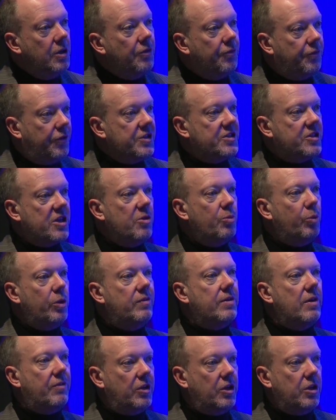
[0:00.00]
First time
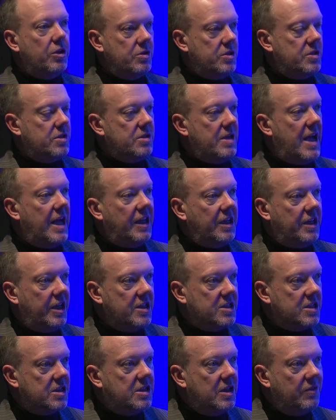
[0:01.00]
we've ever used LED
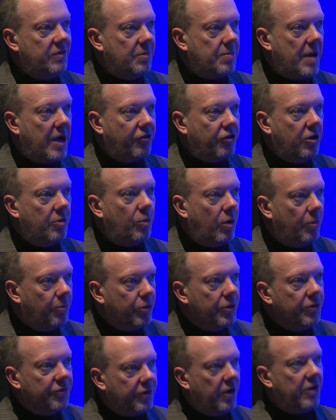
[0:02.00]
as a TV backdrop,
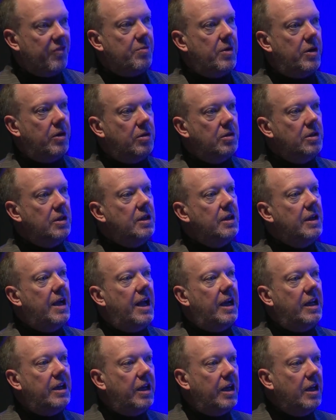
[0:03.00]
1.5mm
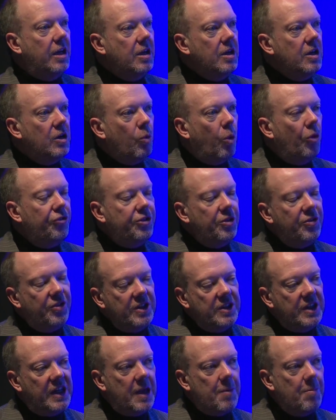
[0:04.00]
LED. What do you
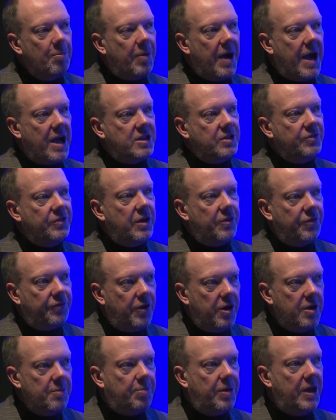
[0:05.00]
think the impact of that
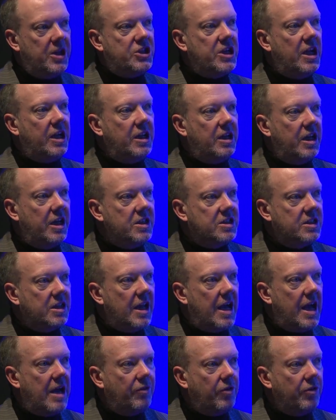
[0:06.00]
fine pitch LED is going
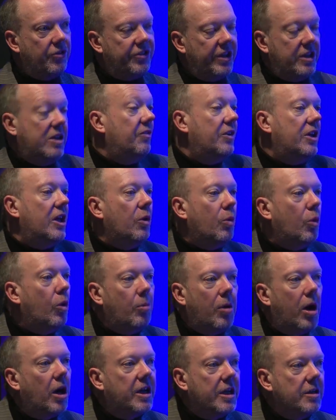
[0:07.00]
to have on, say, the video wall
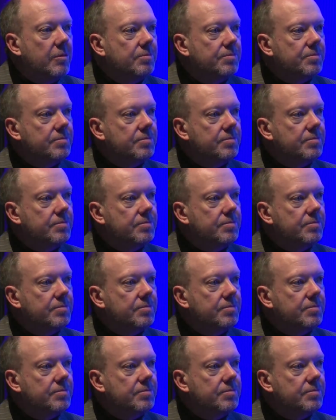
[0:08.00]
market?